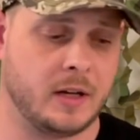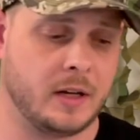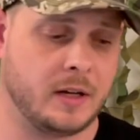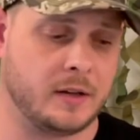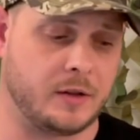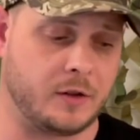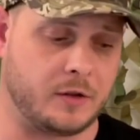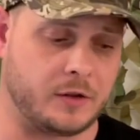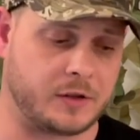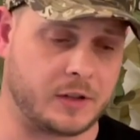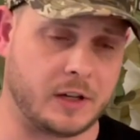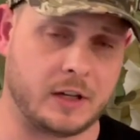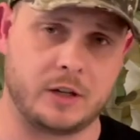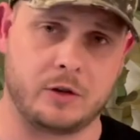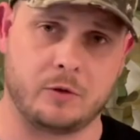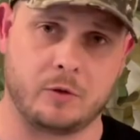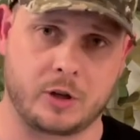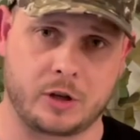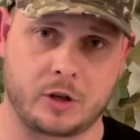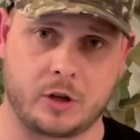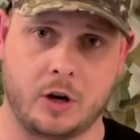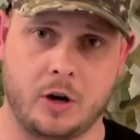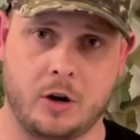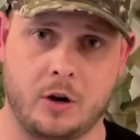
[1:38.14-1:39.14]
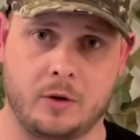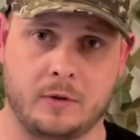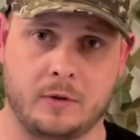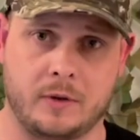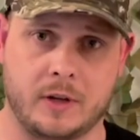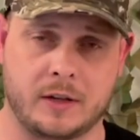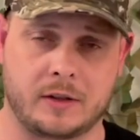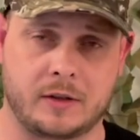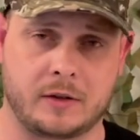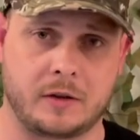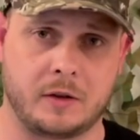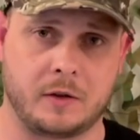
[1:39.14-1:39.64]
they'll send you a code
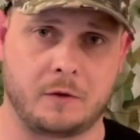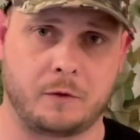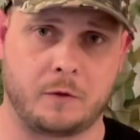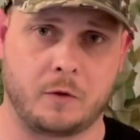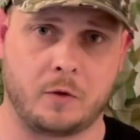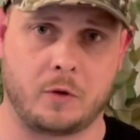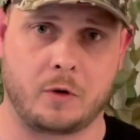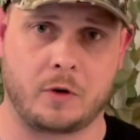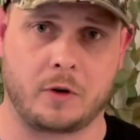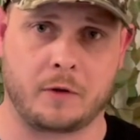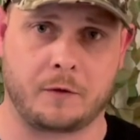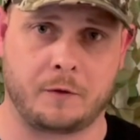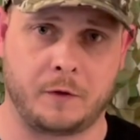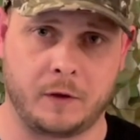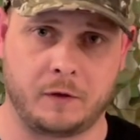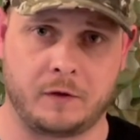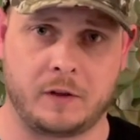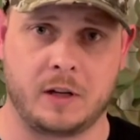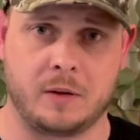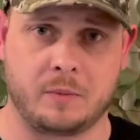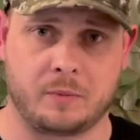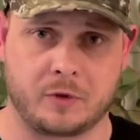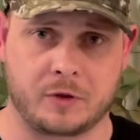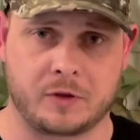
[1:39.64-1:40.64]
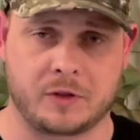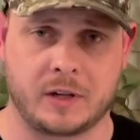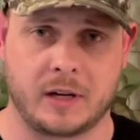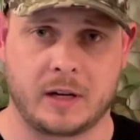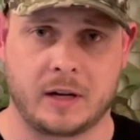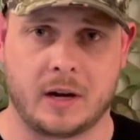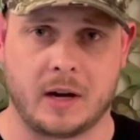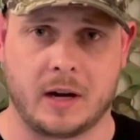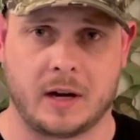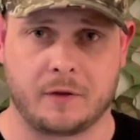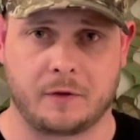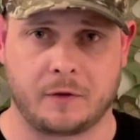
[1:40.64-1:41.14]
that's good for 15%
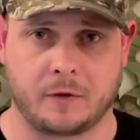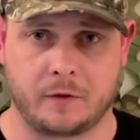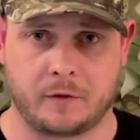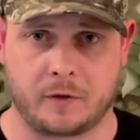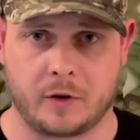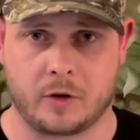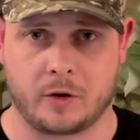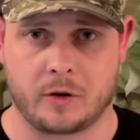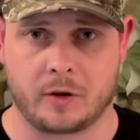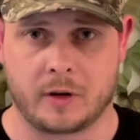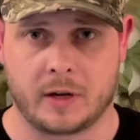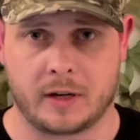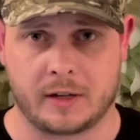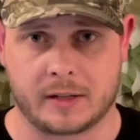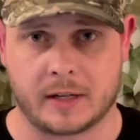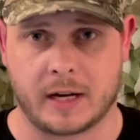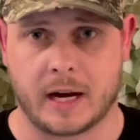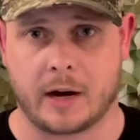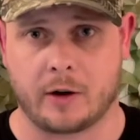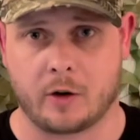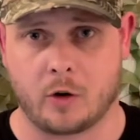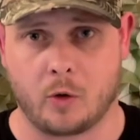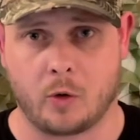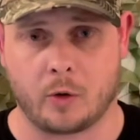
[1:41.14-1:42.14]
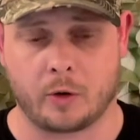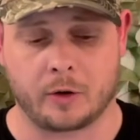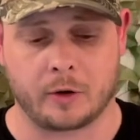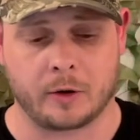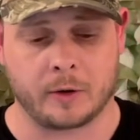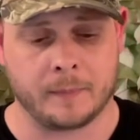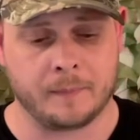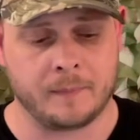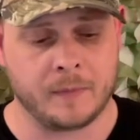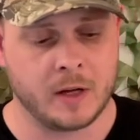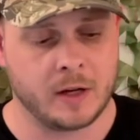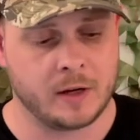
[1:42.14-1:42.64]
off of your entire
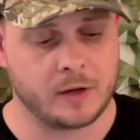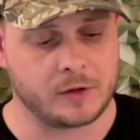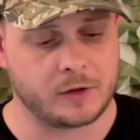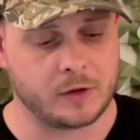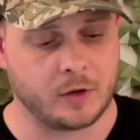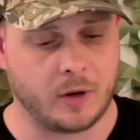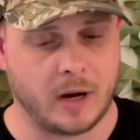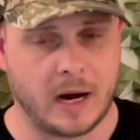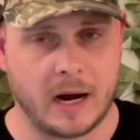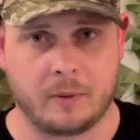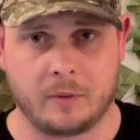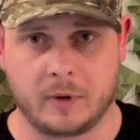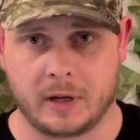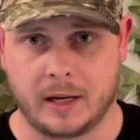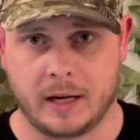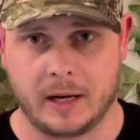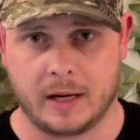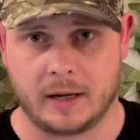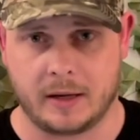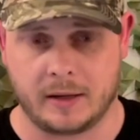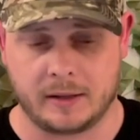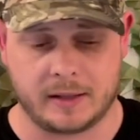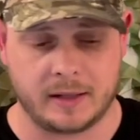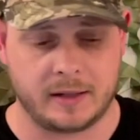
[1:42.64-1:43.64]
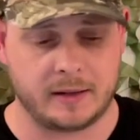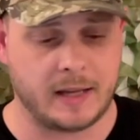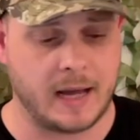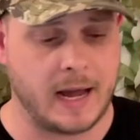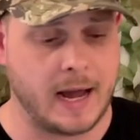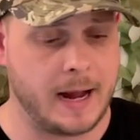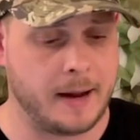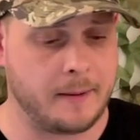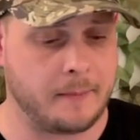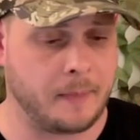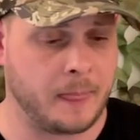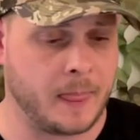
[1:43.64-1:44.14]
order. So I went ahead and did
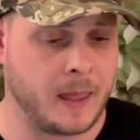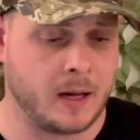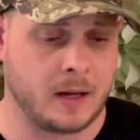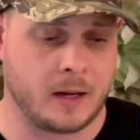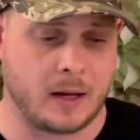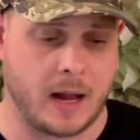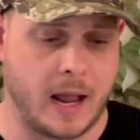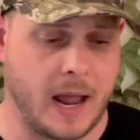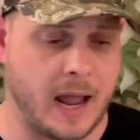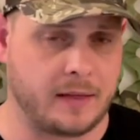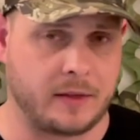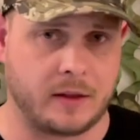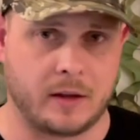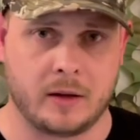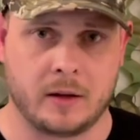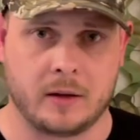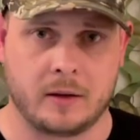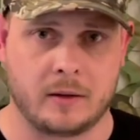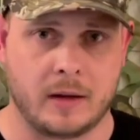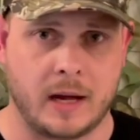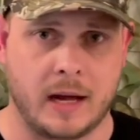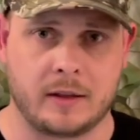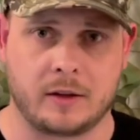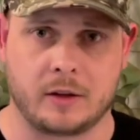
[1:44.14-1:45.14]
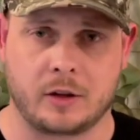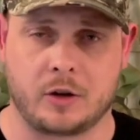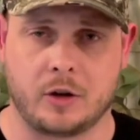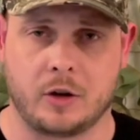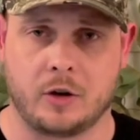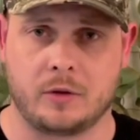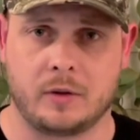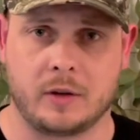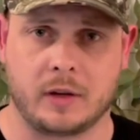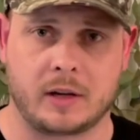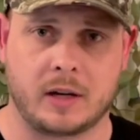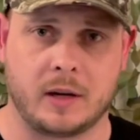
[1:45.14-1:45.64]
that. I had the
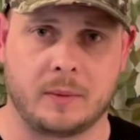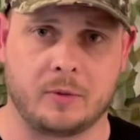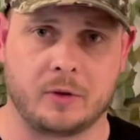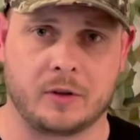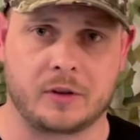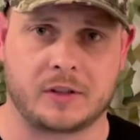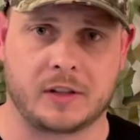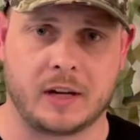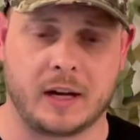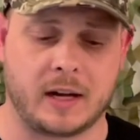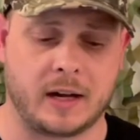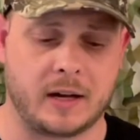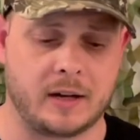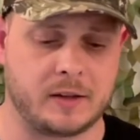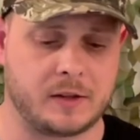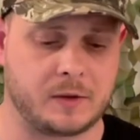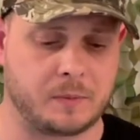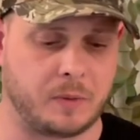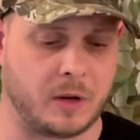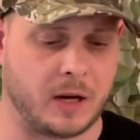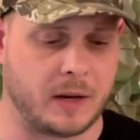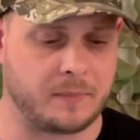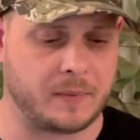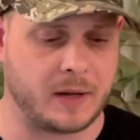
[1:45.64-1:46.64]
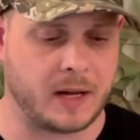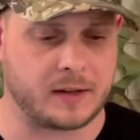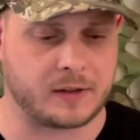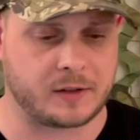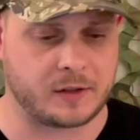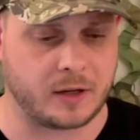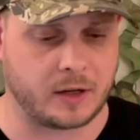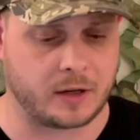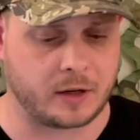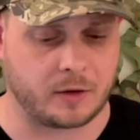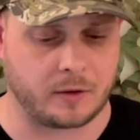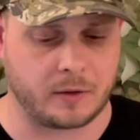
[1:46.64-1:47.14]
code in a couple of seconds, popped that
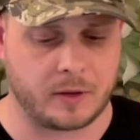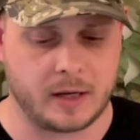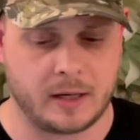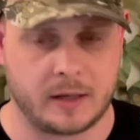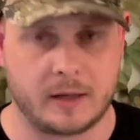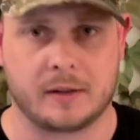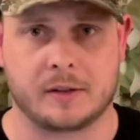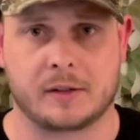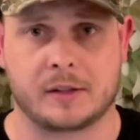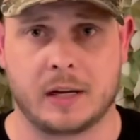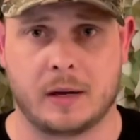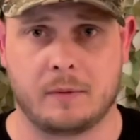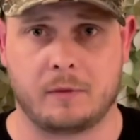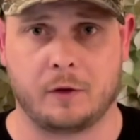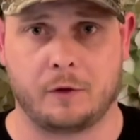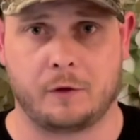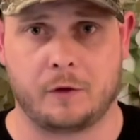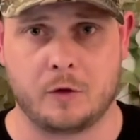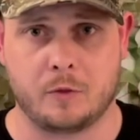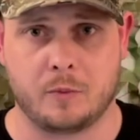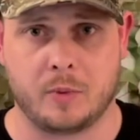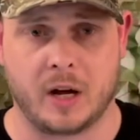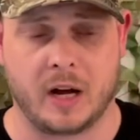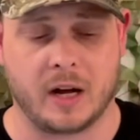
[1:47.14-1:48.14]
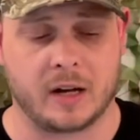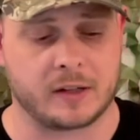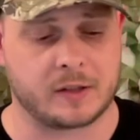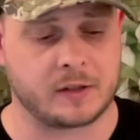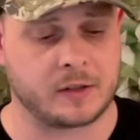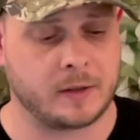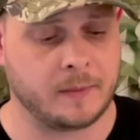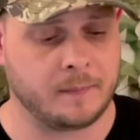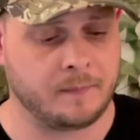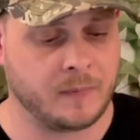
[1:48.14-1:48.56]
sucker in, and saved a few bucks.